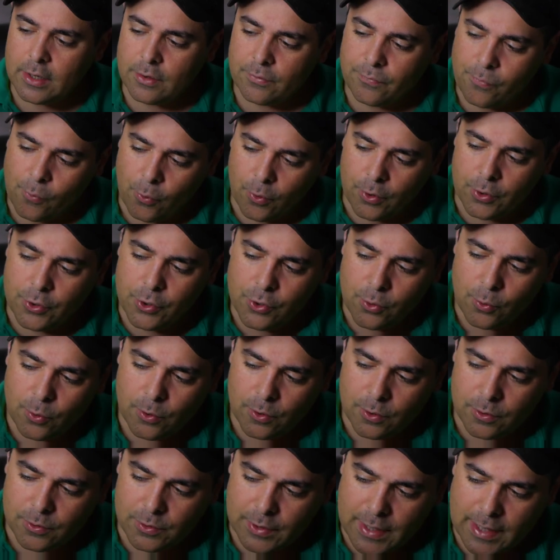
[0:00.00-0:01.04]
For
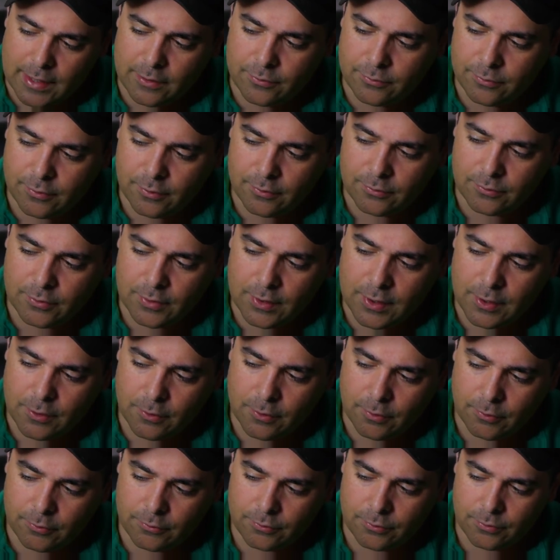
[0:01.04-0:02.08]
newer lenses, and
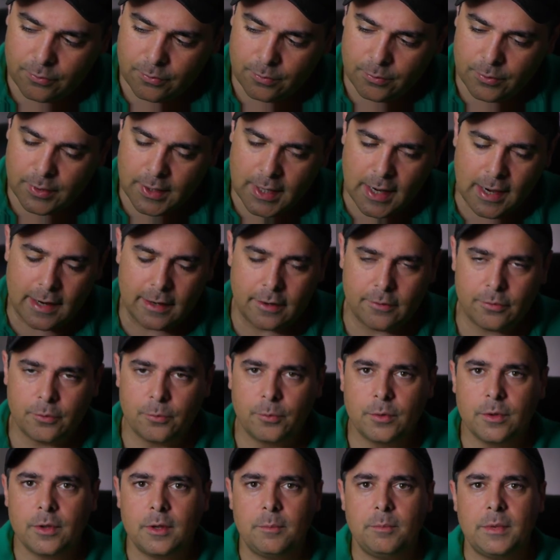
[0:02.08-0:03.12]
here's kind of the
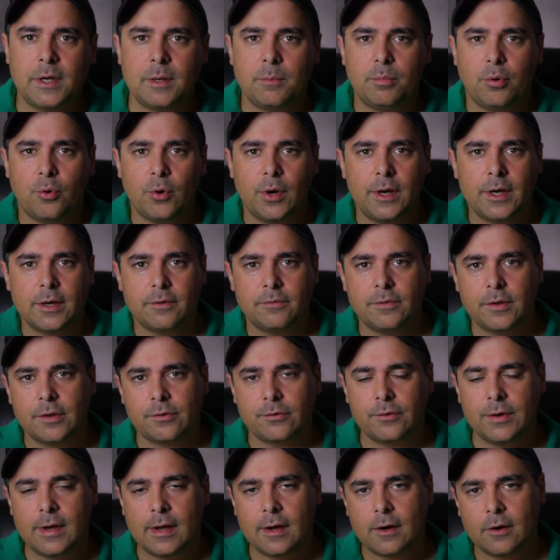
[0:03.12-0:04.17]
really big point of
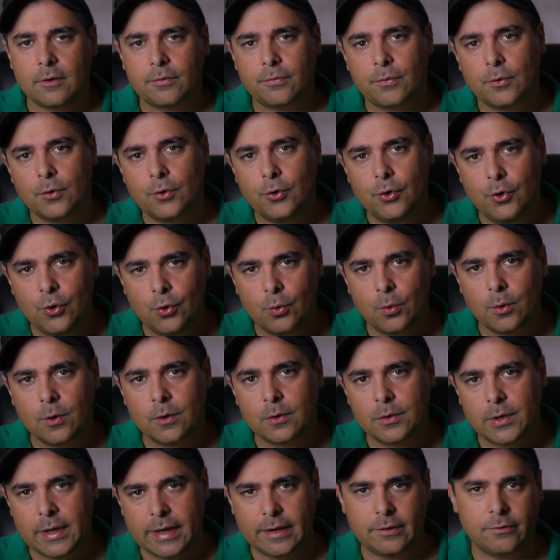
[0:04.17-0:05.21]
this now. For
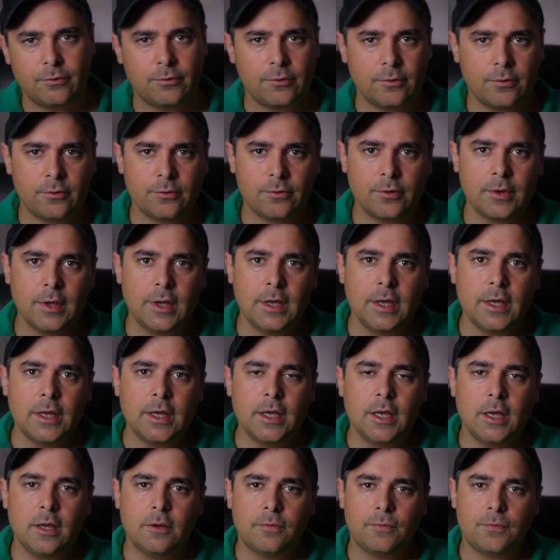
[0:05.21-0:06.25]
newer lenses,
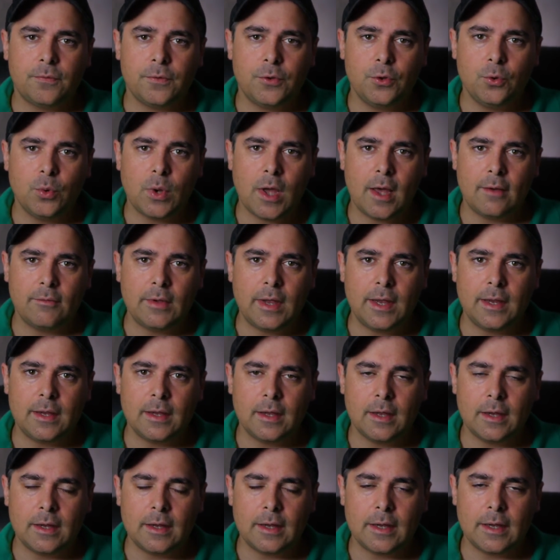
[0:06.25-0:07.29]
if you have
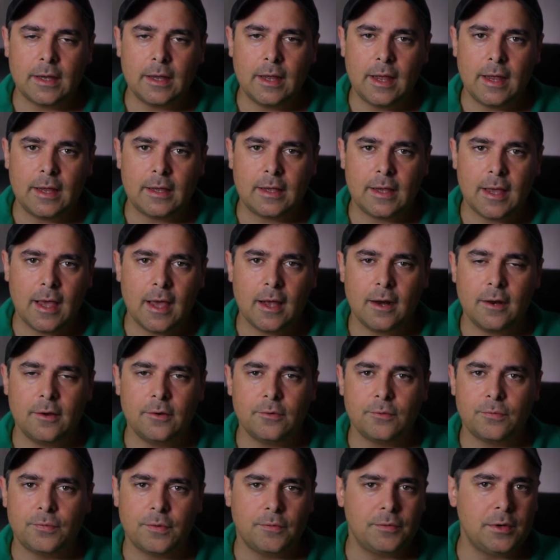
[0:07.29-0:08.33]
a a
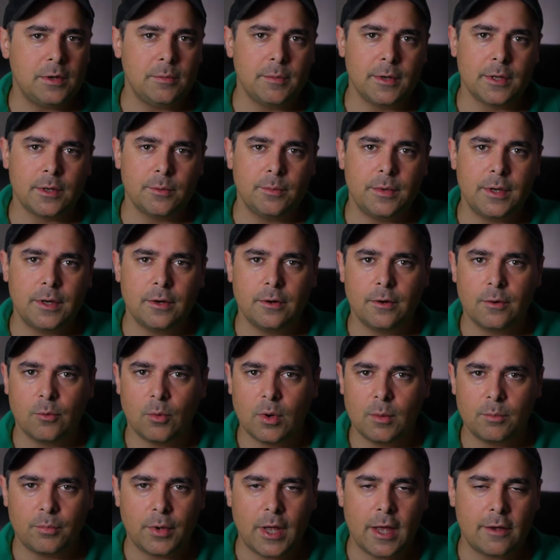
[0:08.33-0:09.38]
Canon 50 millimeter
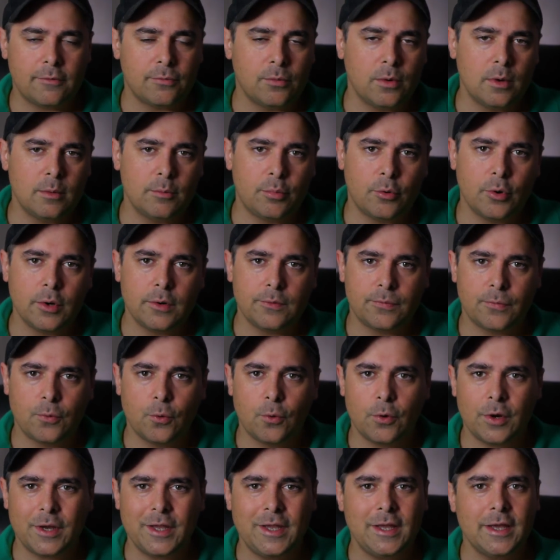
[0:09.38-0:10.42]
one f
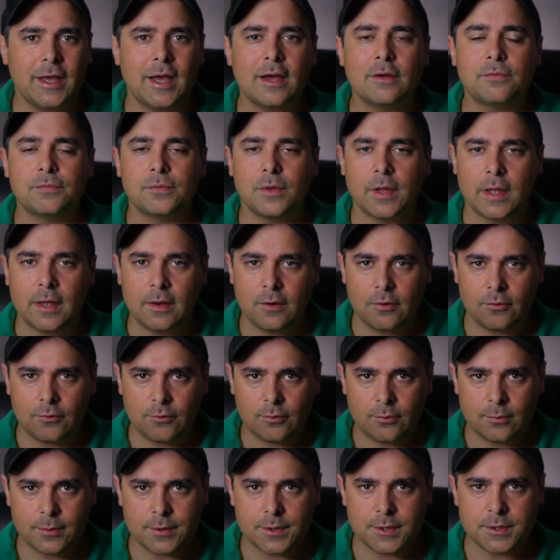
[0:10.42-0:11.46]
1.4 EF
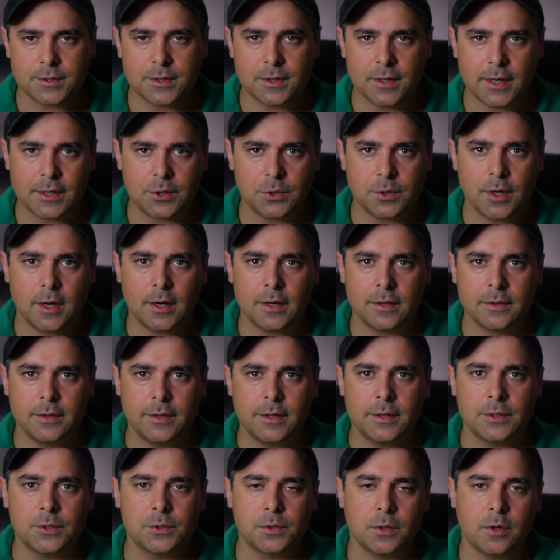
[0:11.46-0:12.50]
lens, which is electronically
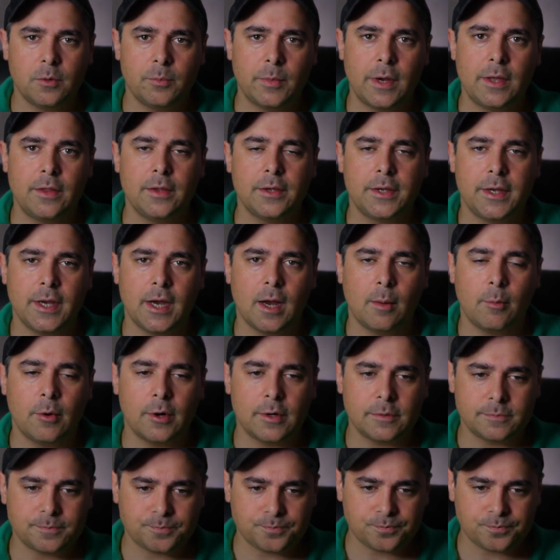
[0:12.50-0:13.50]
controlled by the camera,